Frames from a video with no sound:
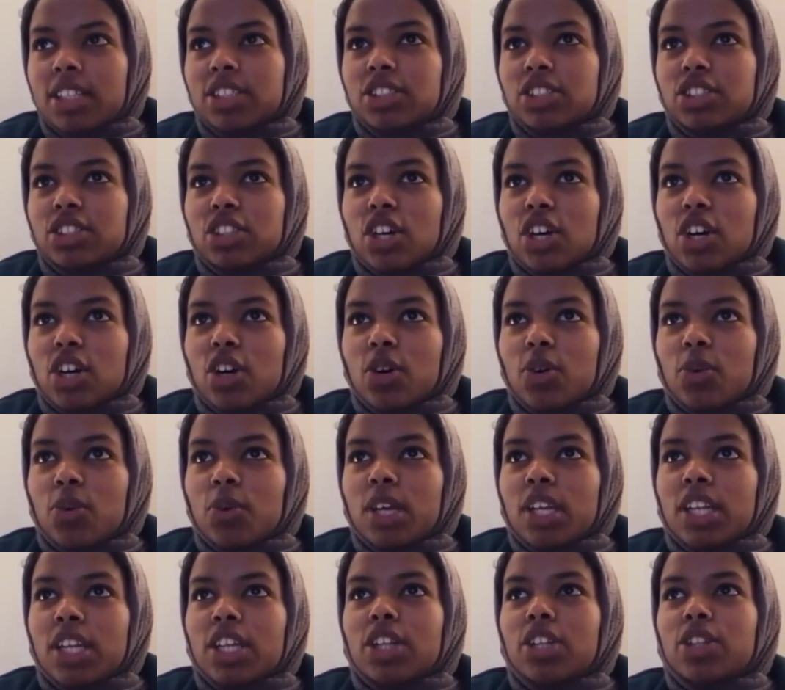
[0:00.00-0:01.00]

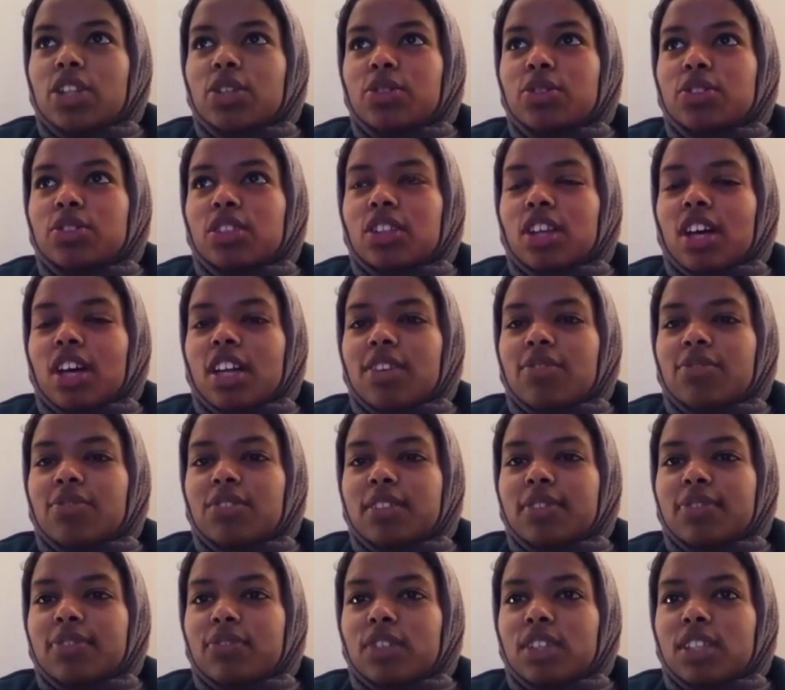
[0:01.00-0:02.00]
So it includes a lot of
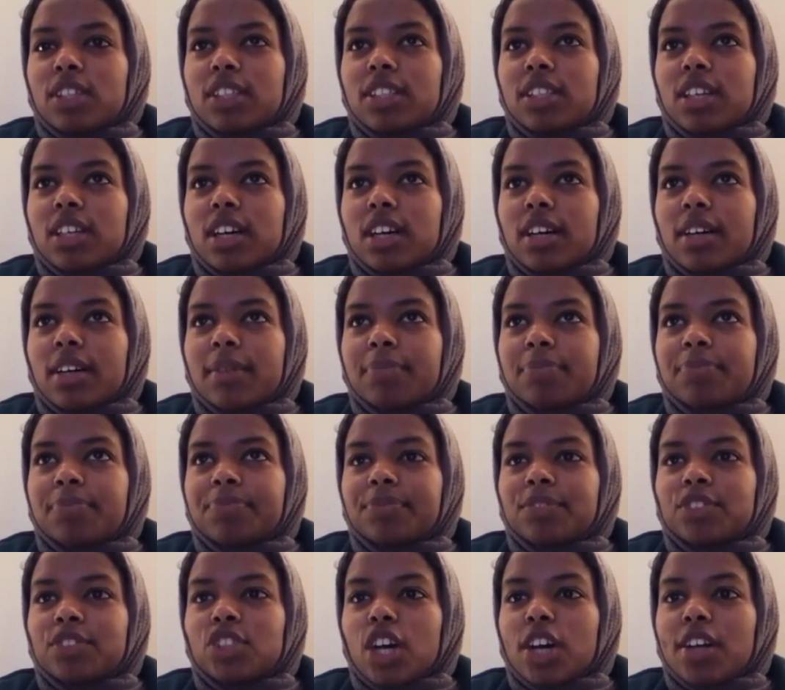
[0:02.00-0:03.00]
different
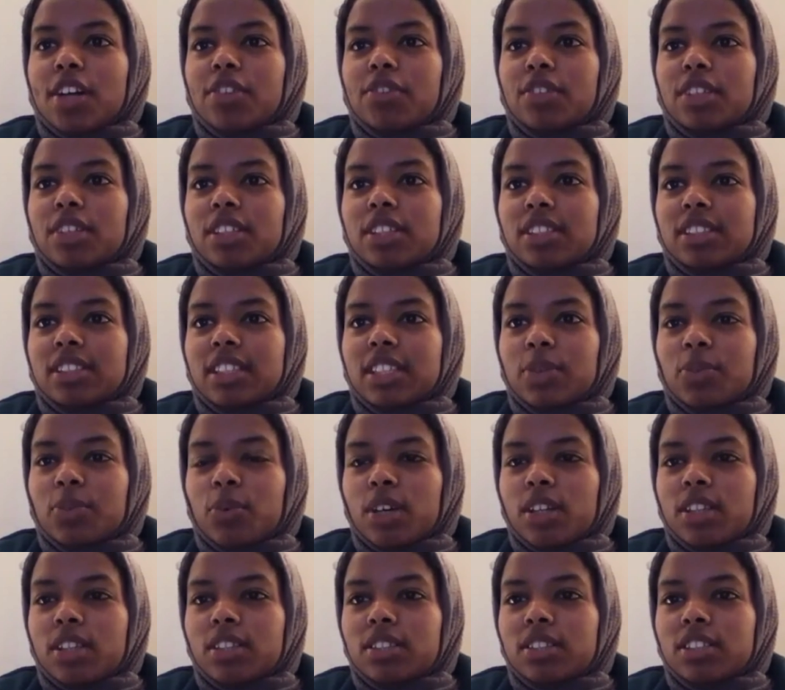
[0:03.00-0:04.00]
um, genres in
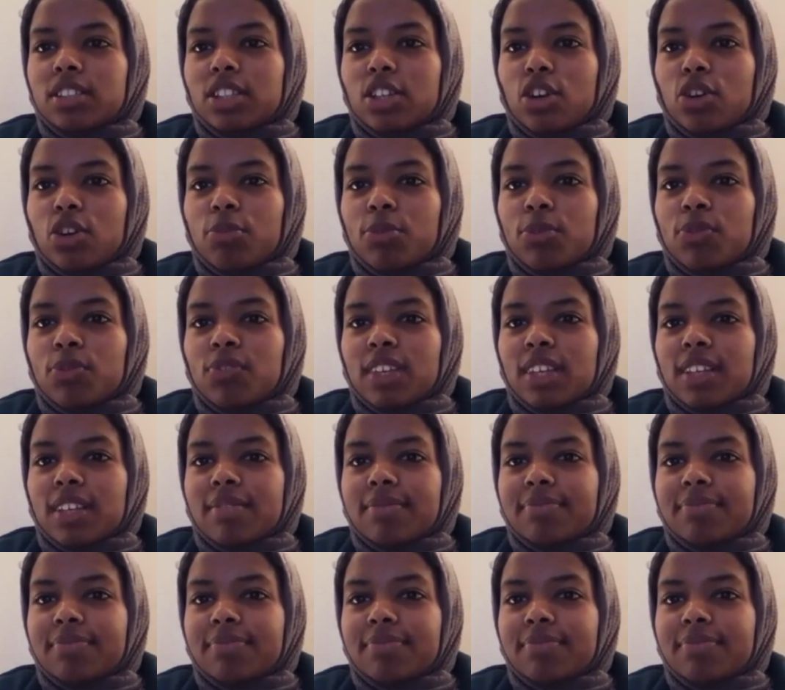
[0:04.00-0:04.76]
one single movie.